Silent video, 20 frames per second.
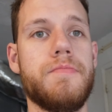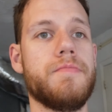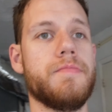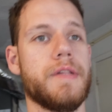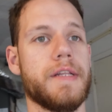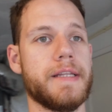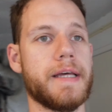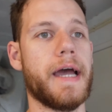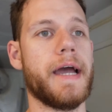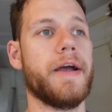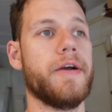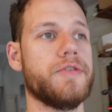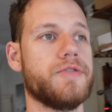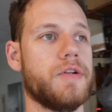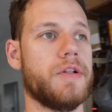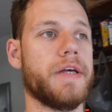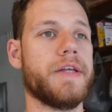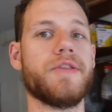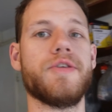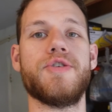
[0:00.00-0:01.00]
the tires
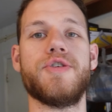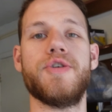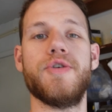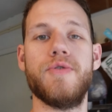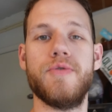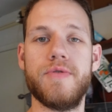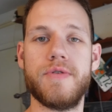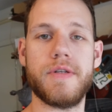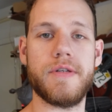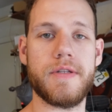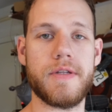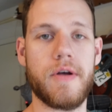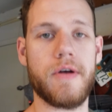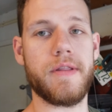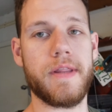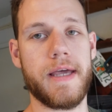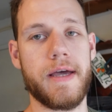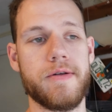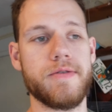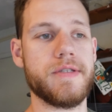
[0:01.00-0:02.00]
are like the shoes because they're on
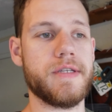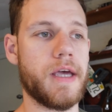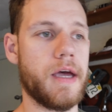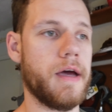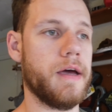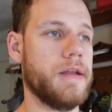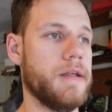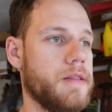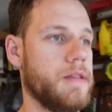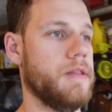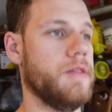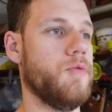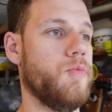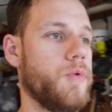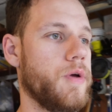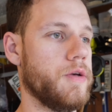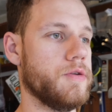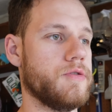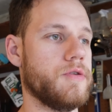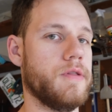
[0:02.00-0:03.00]
the outside, and then the
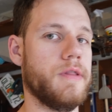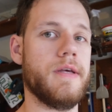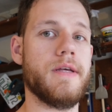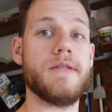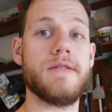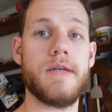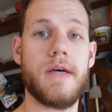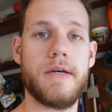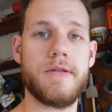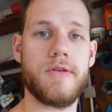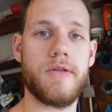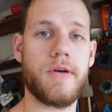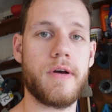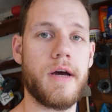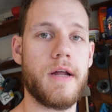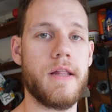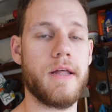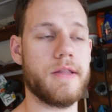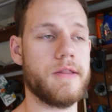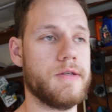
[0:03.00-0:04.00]
wheels are on the inside, so they're
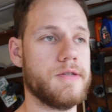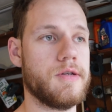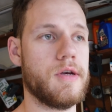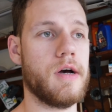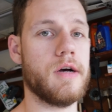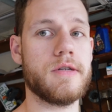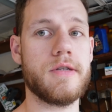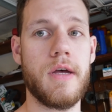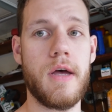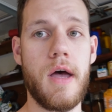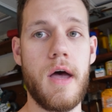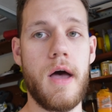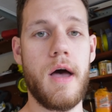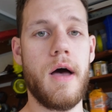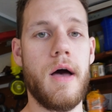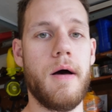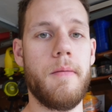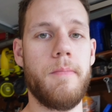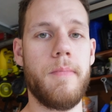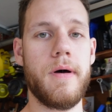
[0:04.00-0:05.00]
kind of like the socks.
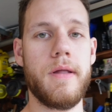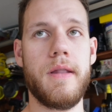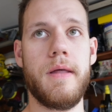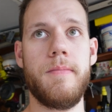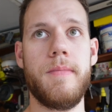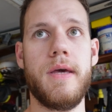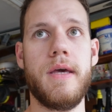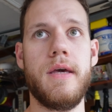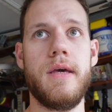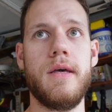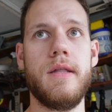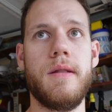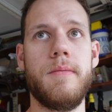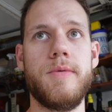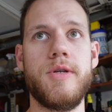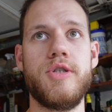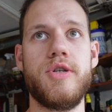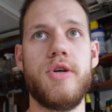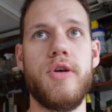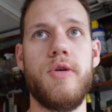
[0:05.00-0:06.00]
But let
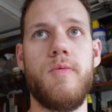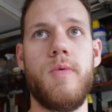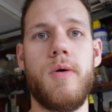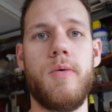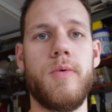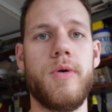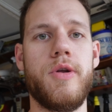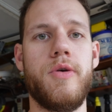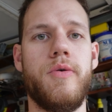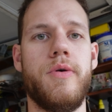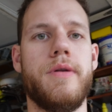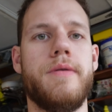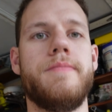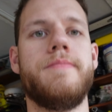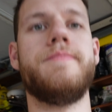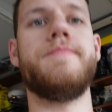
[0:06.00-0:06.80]
me show you what we're doing.